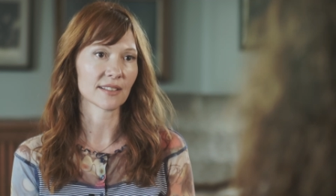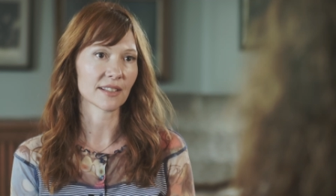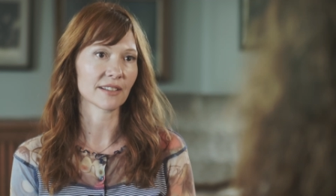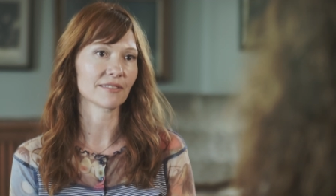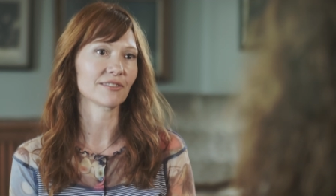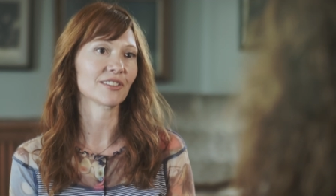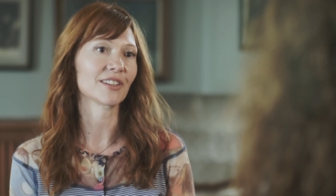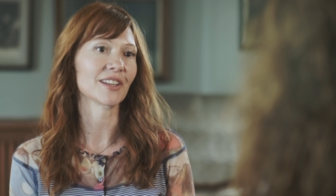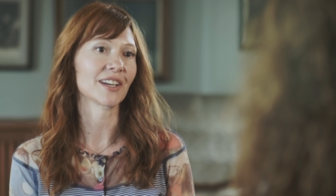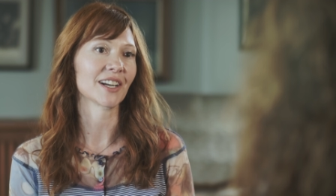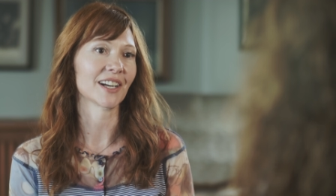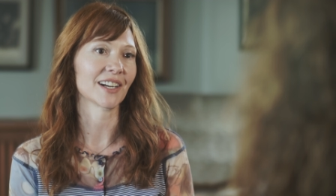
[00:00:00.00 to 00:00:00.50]

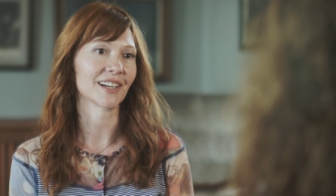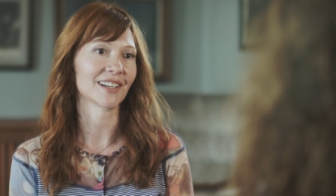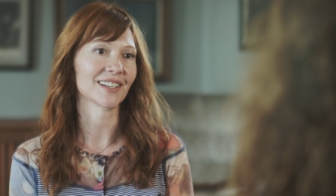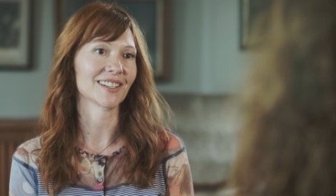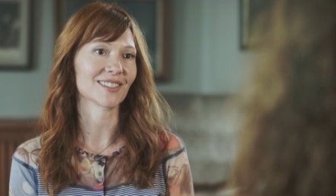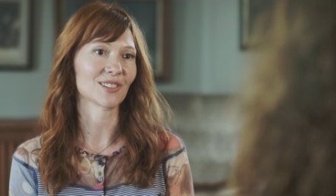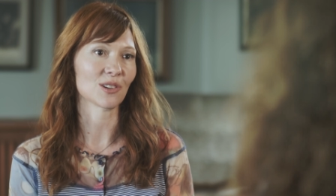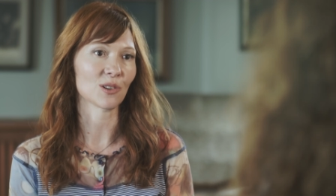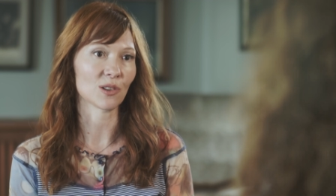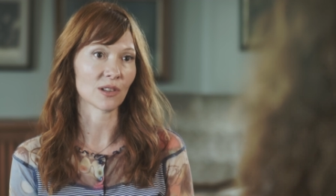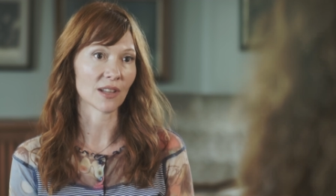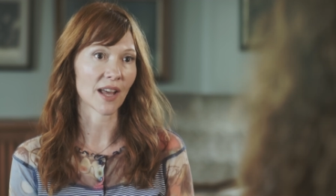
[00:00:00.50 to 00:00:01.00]
lived there
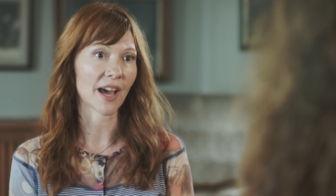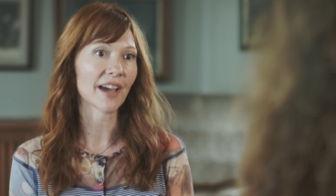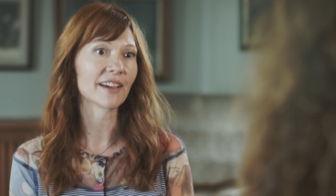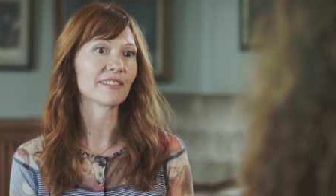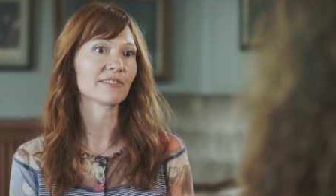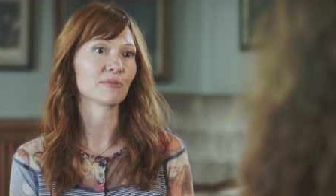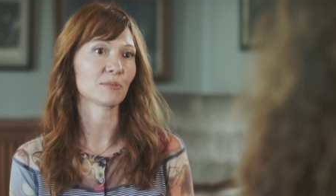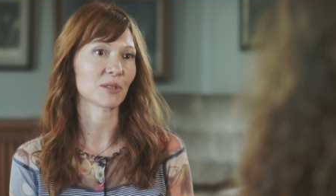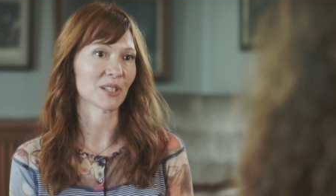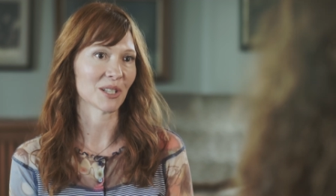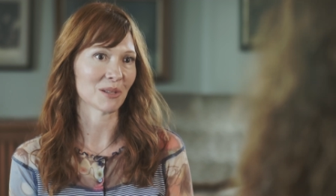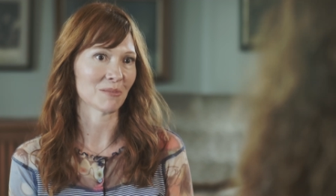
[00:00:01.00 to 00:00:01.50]
his whole
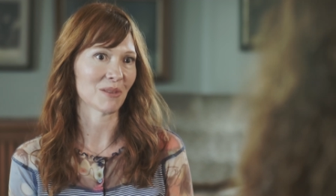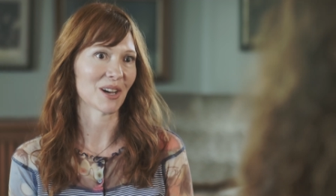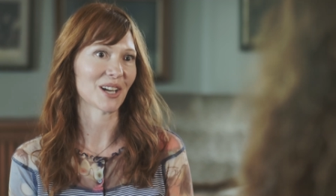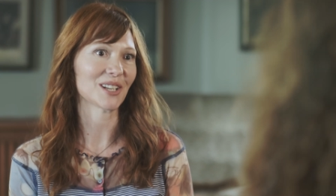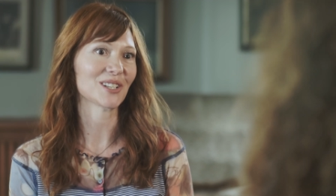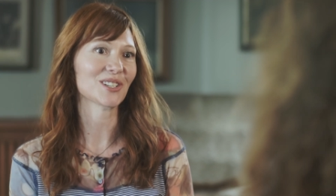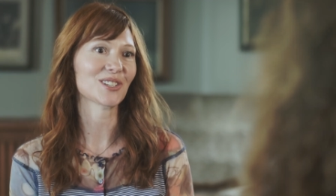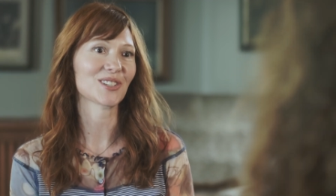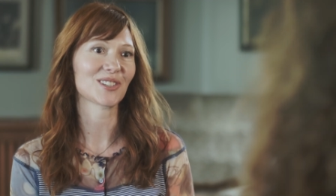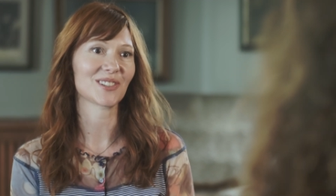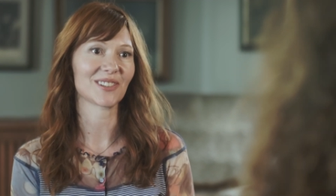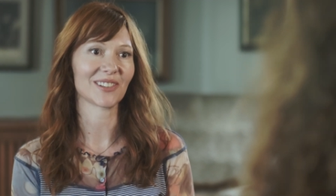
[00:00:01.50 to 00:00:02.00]
life pretty
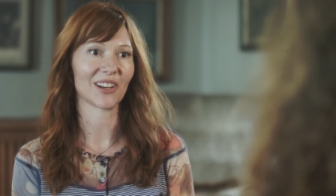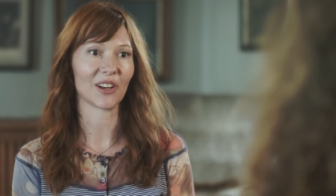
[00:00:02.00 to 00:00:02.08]
much,